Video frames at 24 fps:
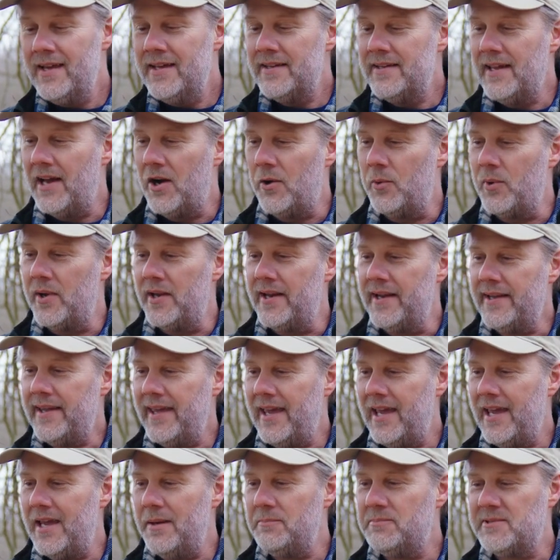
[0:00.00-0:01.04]
Now, when it
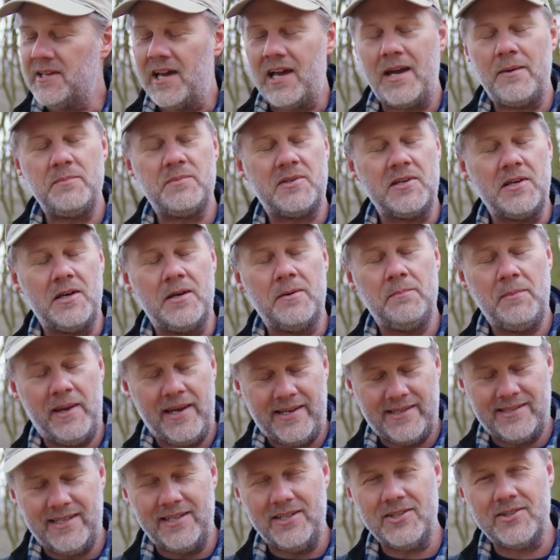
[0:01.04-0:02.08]
came time to
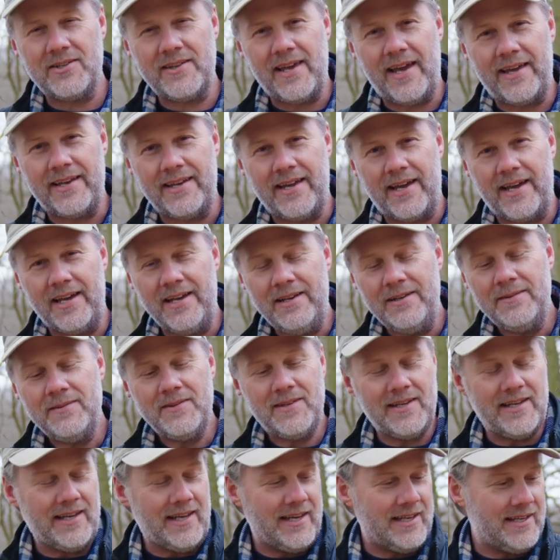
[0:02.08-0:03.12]
make dinner that night,
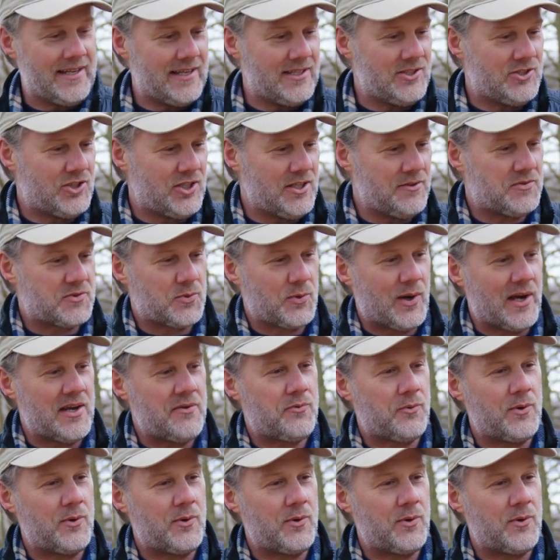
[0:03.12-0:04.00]
the Indian chief's wife